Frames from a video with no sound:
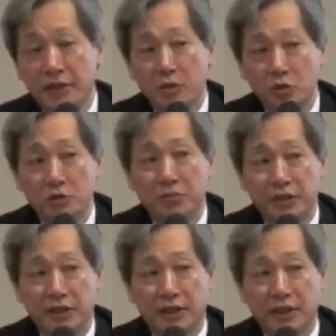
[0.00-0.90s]
there would
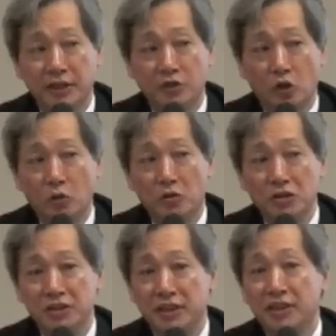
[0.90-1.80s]
be an
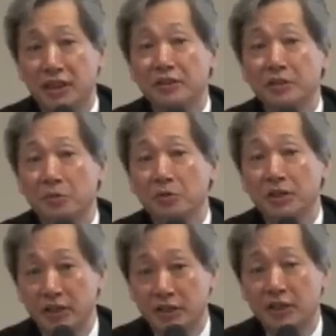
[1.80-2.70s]
almost
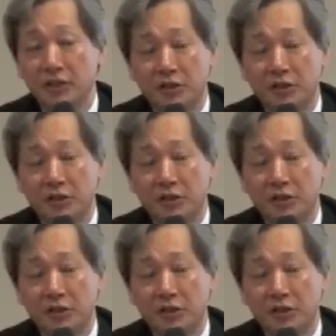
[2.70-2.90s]
inevitable lead